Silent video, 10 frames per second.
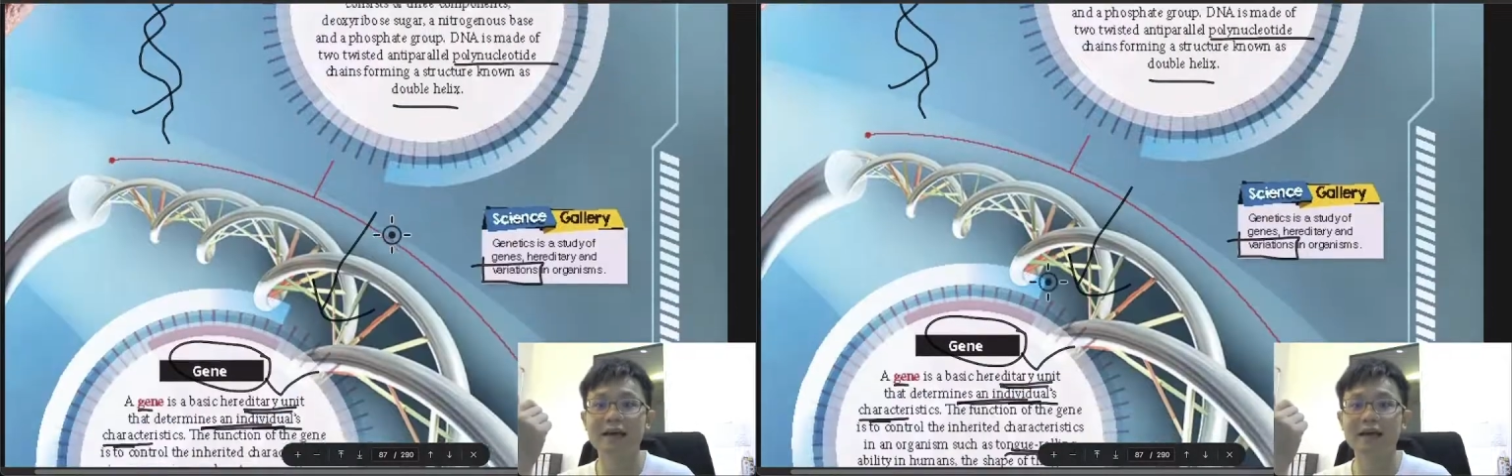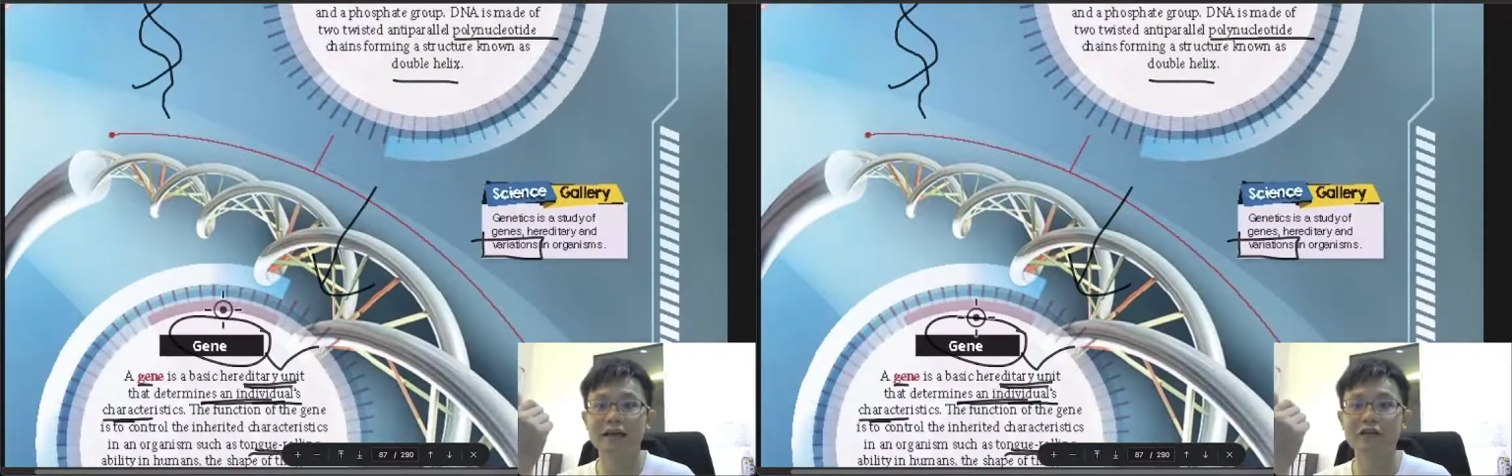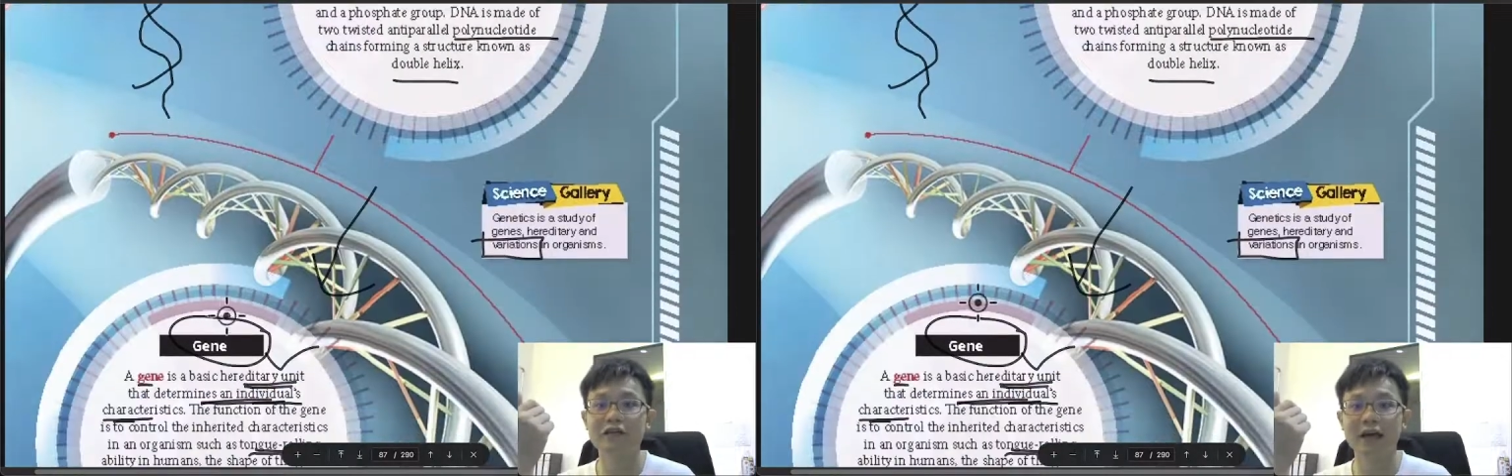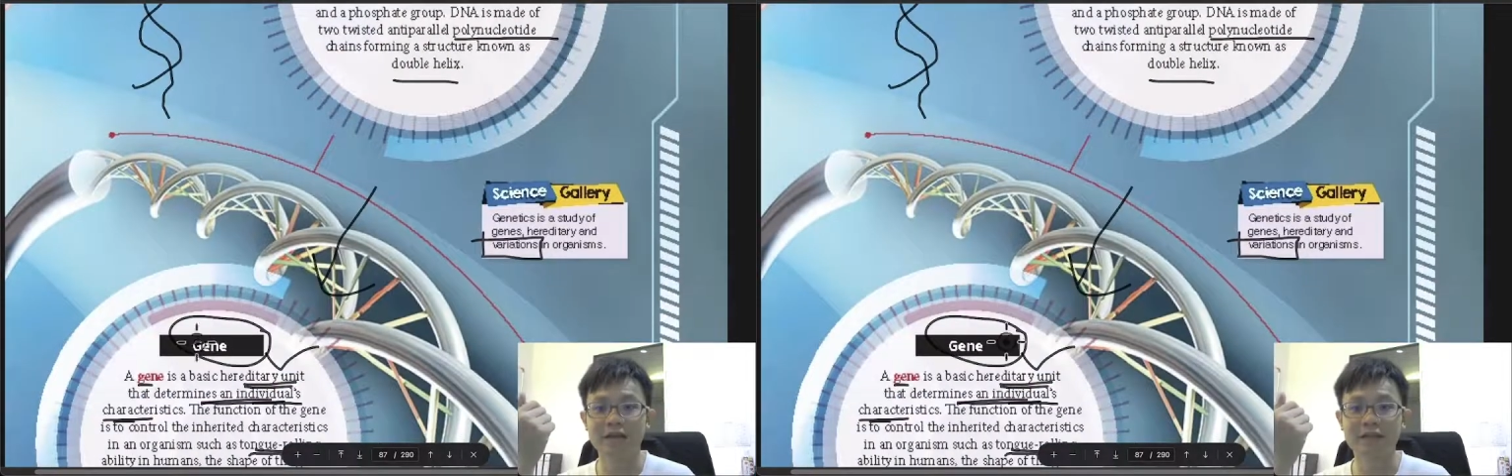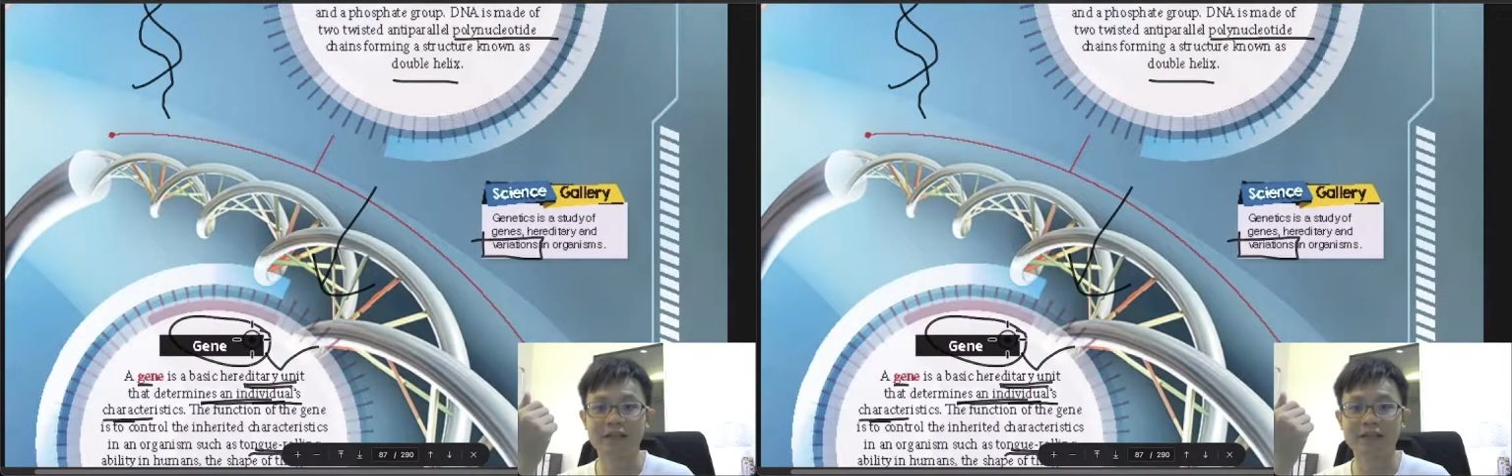you
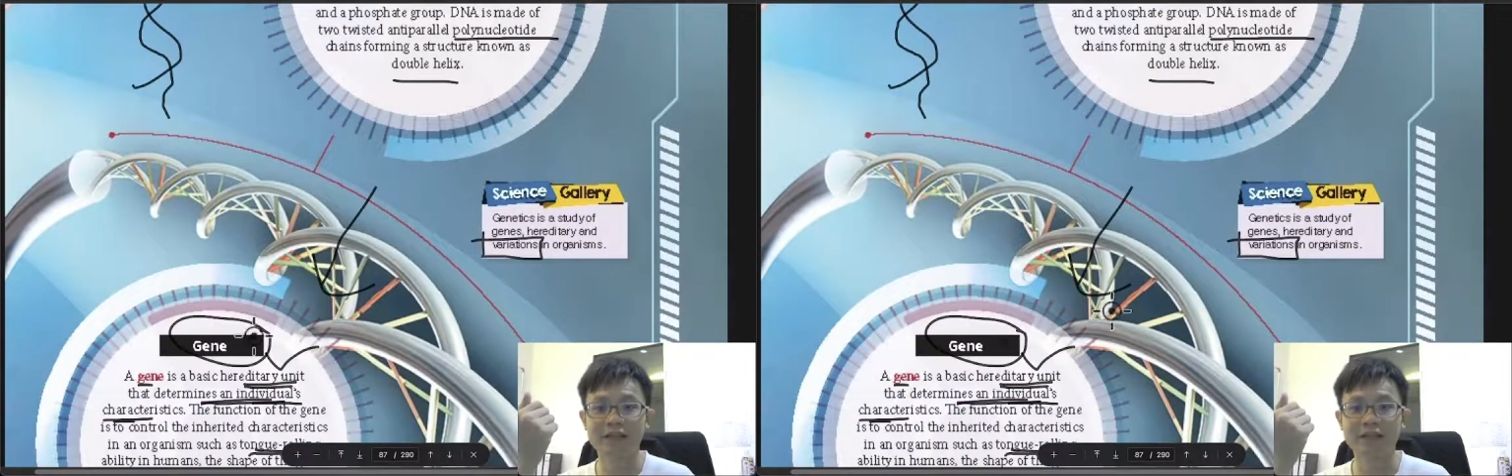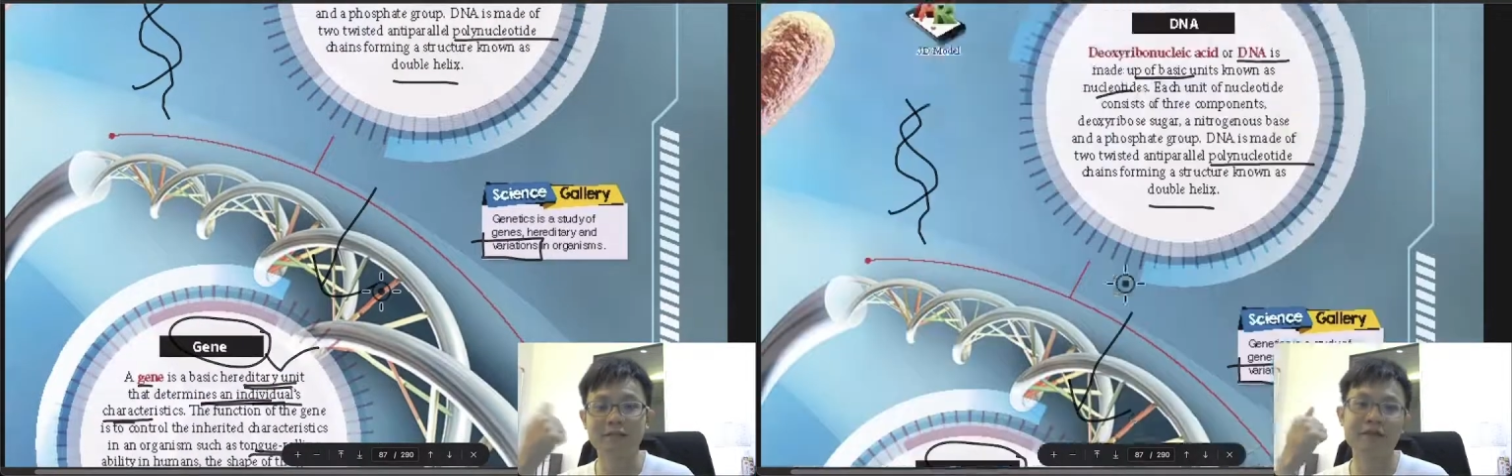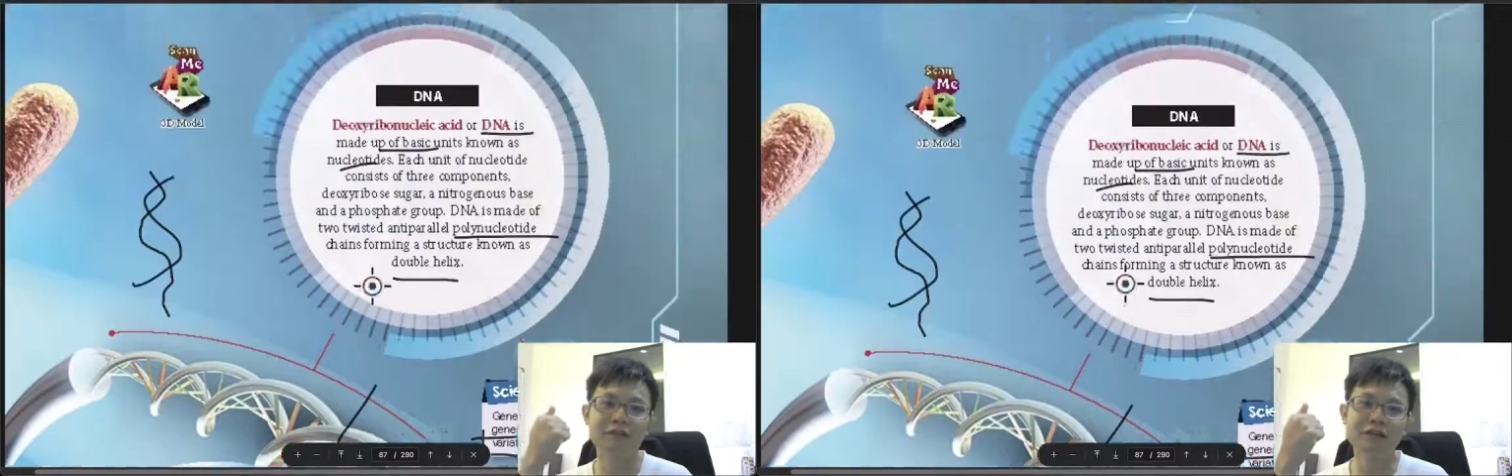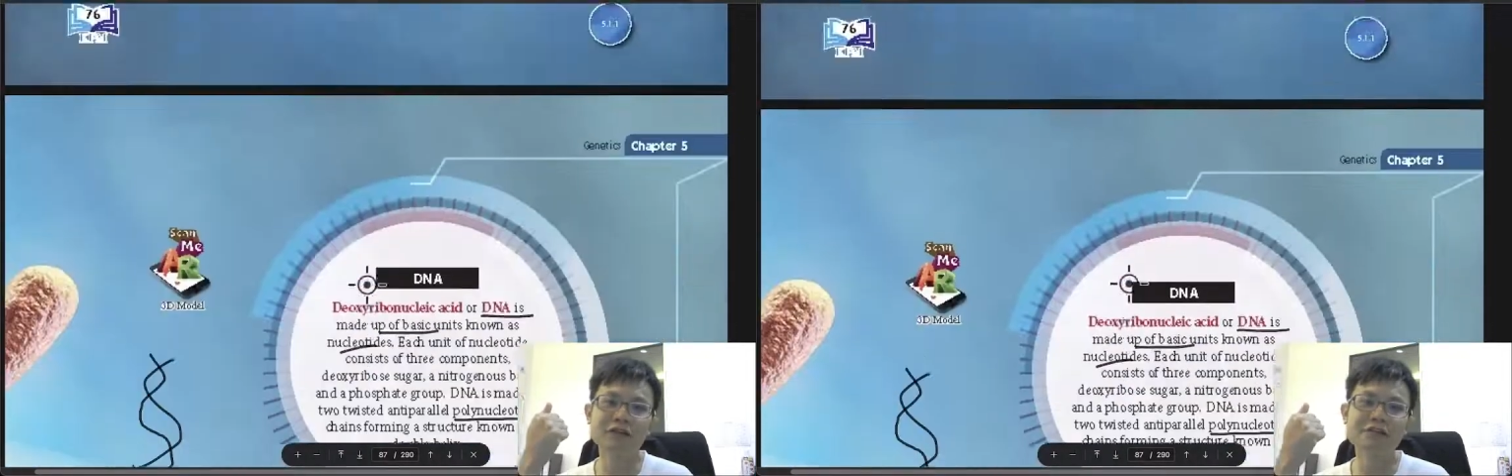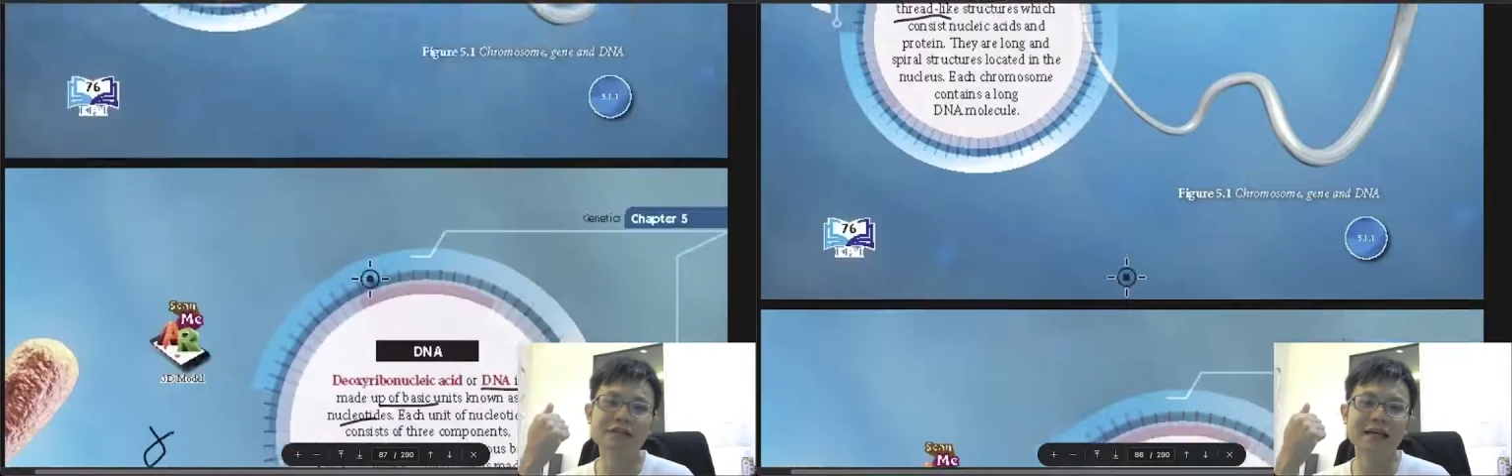have the gene. But we
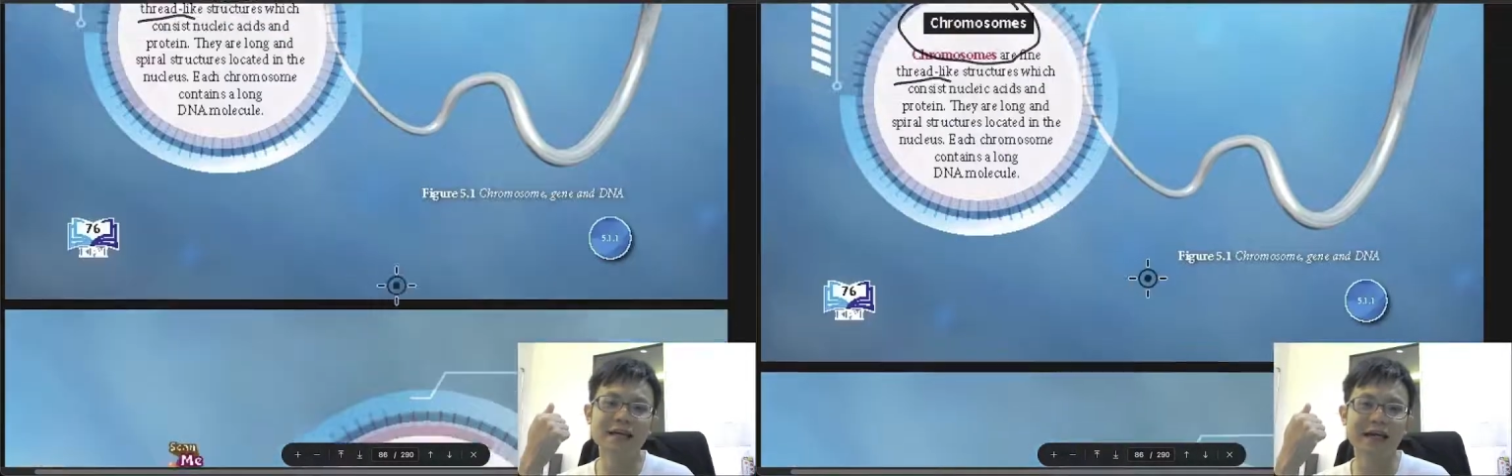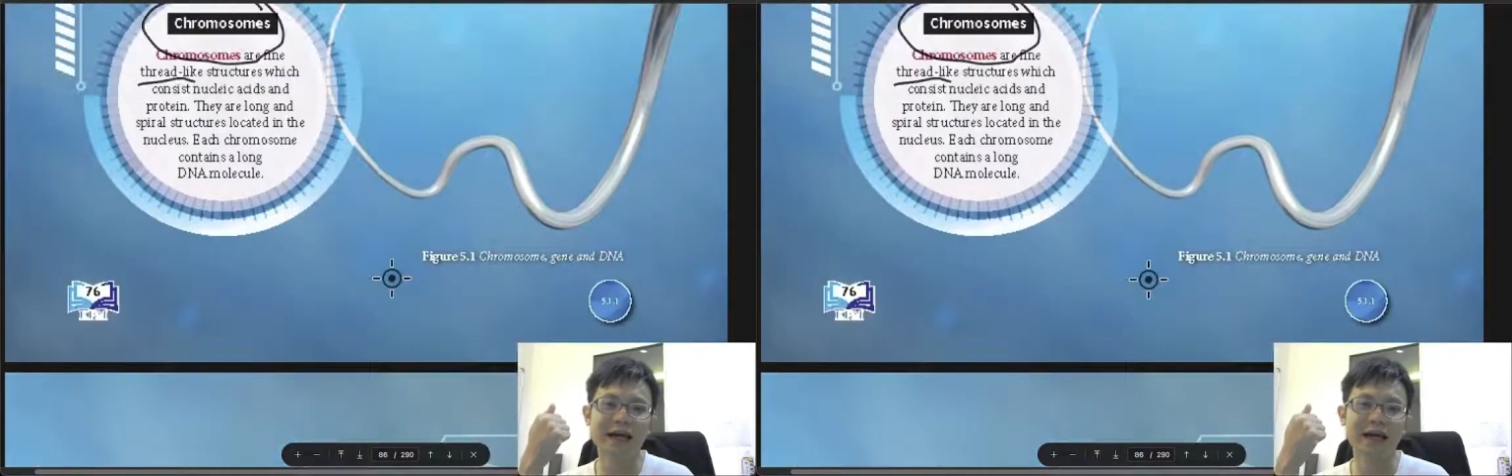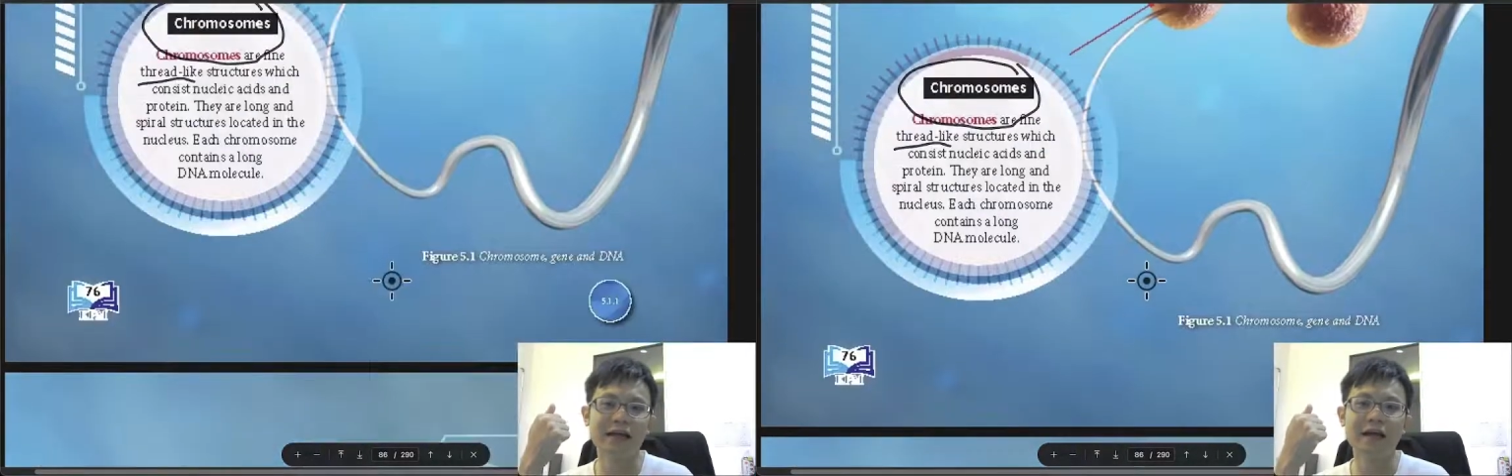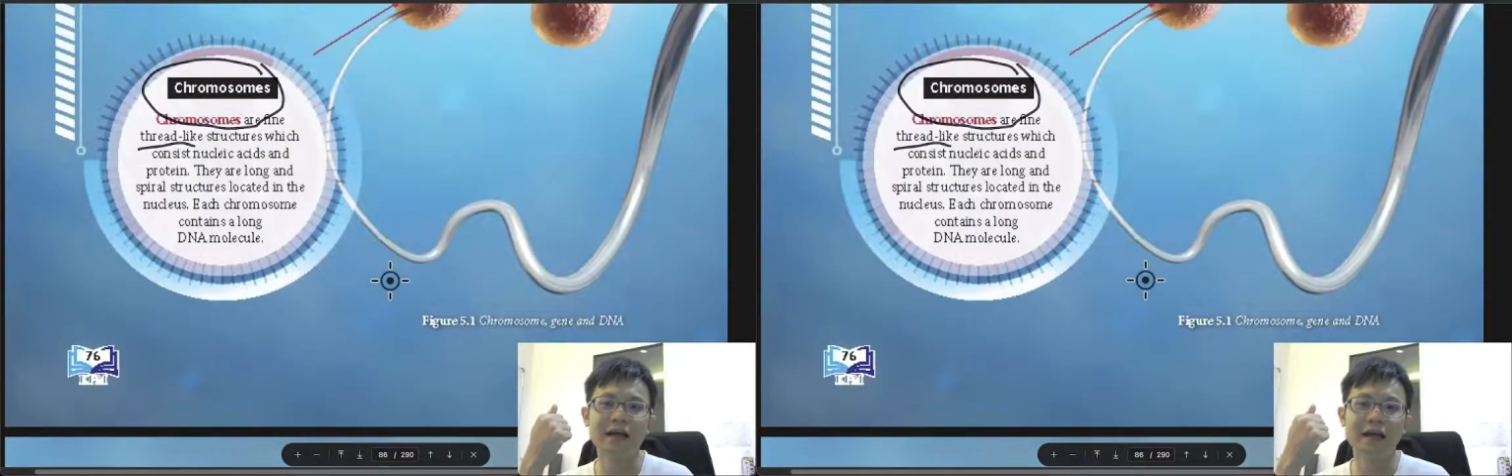don't say that